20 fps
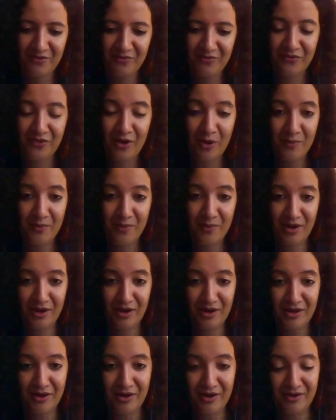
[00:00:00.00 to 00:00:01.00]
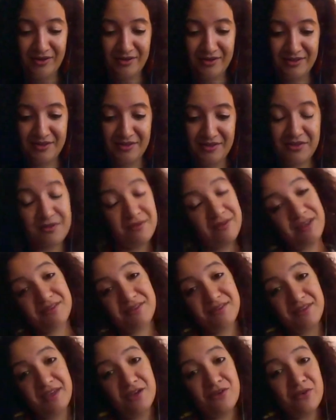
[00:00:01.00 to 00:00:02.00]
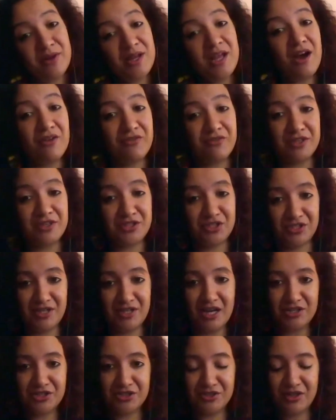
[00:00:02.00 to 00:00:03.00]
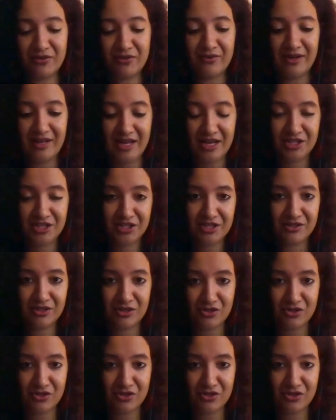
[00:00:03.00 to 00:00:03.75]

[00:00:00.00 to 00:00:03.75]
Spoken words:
From theory of international relation,